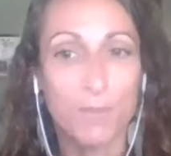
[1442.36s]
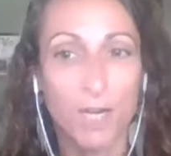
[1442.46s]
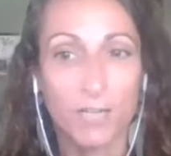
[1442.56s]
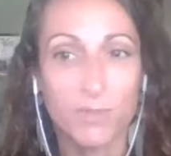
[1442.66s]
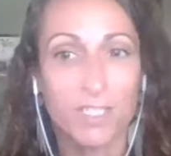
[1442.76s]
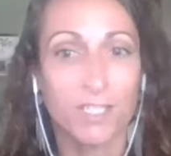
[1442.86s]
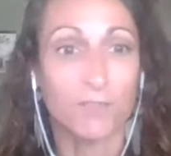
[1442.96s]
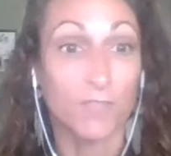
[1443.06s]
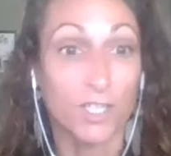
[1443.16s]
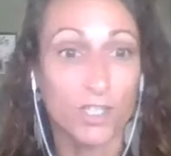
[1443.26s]
body was going
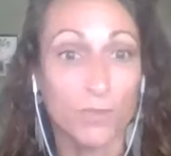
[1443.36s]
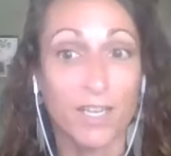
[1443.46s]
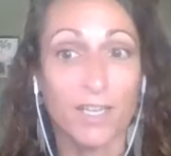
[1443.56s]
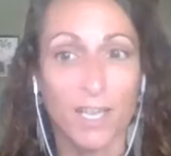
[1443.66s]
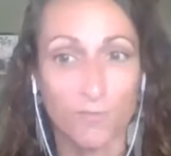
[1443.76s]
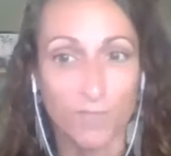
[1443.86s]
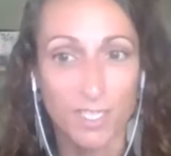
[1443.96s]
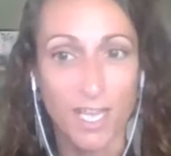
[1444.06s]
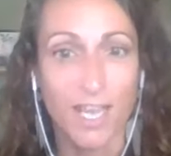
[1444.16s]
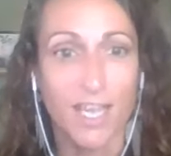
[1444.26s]
to fluctuate every
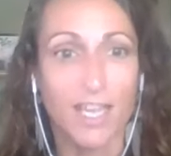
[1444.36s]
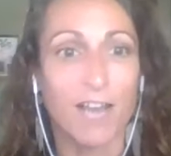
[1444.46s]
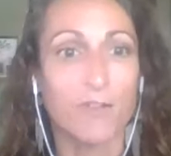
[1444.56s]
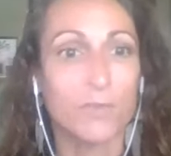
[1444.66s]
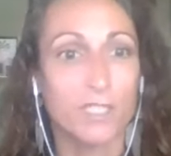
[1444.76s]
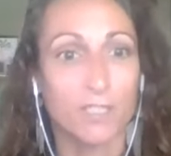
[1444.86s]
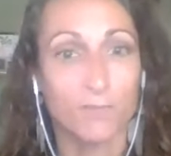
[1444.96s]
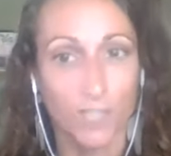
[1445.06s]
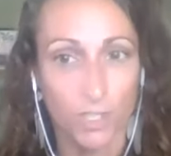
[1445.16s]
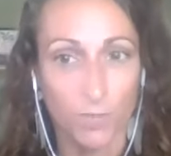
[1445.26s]
day, how it was going
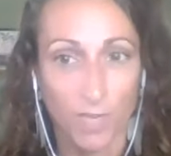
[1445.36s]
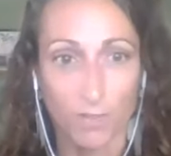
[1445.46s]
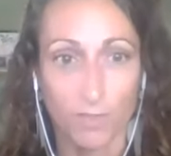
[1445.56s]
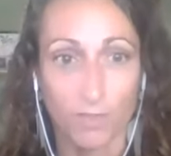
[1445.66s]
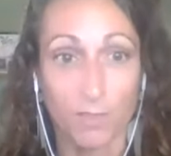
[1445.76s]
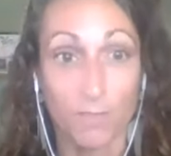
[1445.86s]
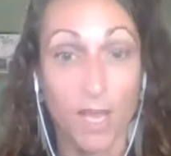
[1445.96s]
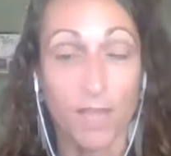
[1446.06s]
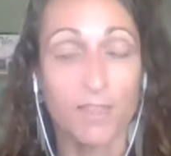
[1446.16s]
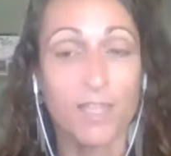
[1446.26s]
to fluctuate throughout the
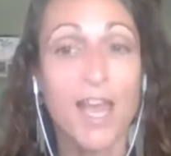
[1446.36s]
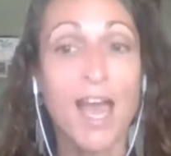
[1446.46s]
month,